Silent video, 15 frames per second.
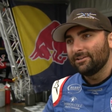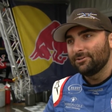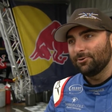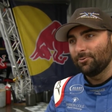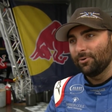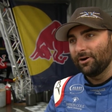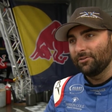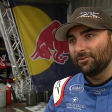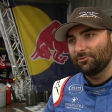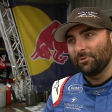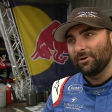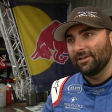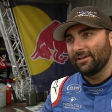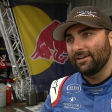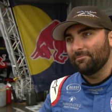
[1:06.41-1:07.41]
do well this
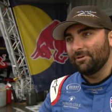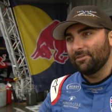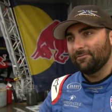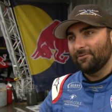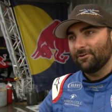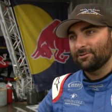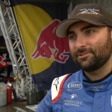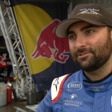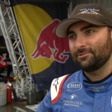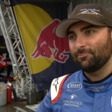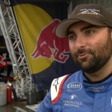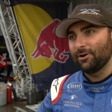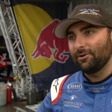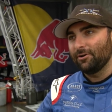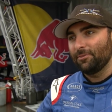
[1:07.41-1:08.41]
weekend and be the first
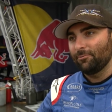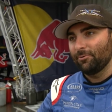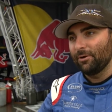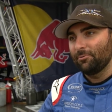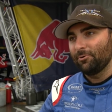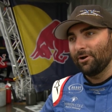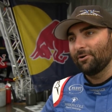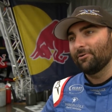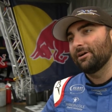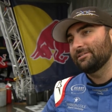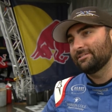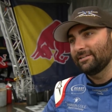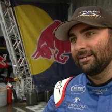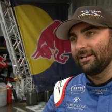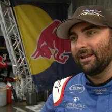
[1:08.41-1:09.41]
winner at the Red Bull Air
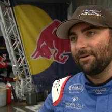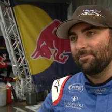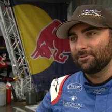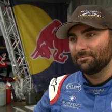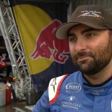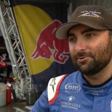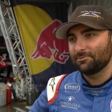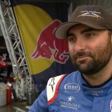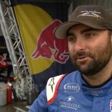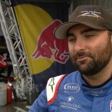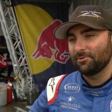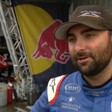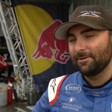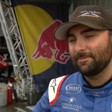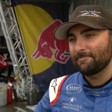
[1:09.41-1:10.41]
Race in Indianapolis Motor
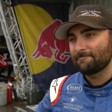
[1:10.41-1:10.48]
Speedway.